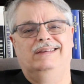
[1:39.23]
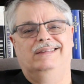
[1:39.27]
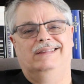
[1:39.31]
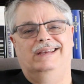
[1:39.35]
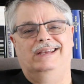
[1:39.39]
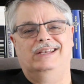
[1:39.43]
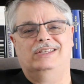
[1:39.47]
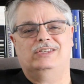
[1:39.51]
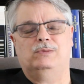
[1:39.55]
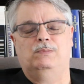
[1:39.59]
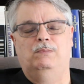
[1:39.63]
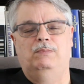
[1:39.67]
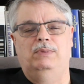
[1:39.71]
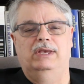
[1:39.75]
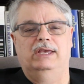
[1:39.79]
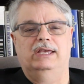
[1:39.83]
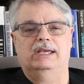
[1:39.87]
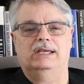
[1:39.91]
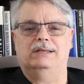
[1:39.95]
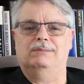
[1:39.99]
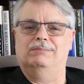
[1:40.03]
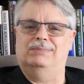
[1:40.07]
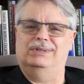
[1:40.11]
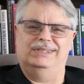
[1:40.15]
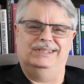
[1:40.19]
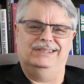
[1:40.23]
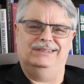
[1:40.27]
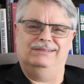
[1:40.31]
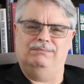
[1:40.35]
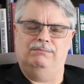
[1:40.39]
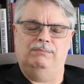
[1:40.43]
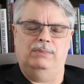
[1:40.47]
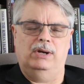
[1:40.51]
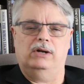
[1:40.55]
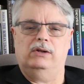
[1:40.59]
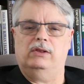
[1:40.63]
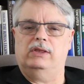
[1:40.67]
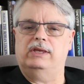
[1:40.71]
That's big, but it
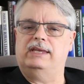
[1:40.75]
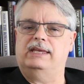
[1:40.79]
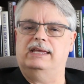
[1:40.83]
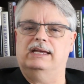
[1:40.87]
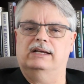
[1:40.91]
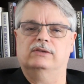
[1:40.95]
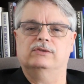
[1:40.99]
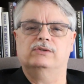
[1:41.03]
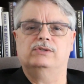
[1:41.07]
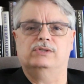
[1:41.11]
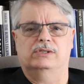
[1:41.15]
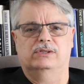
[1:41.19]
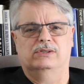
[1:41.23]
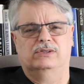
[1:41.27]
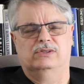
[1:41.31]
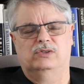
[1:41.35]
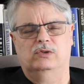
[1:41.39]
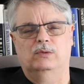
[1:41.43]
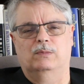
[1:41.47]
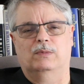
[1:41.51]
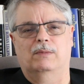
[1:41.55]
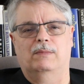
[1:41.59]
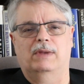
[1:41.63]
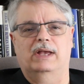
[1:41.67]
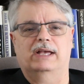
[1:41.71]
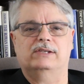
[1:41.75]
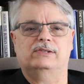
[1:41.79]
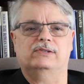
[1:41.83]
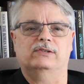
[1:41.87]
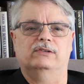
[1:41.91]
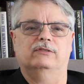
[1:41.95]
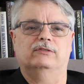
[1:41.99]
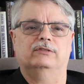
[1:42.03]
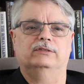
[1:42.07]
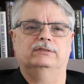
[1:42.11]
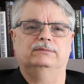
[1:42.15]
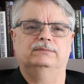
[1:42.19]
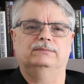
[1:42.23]
barely counts as
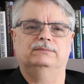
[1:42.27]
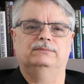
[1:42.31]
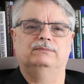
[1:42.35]
supermassive.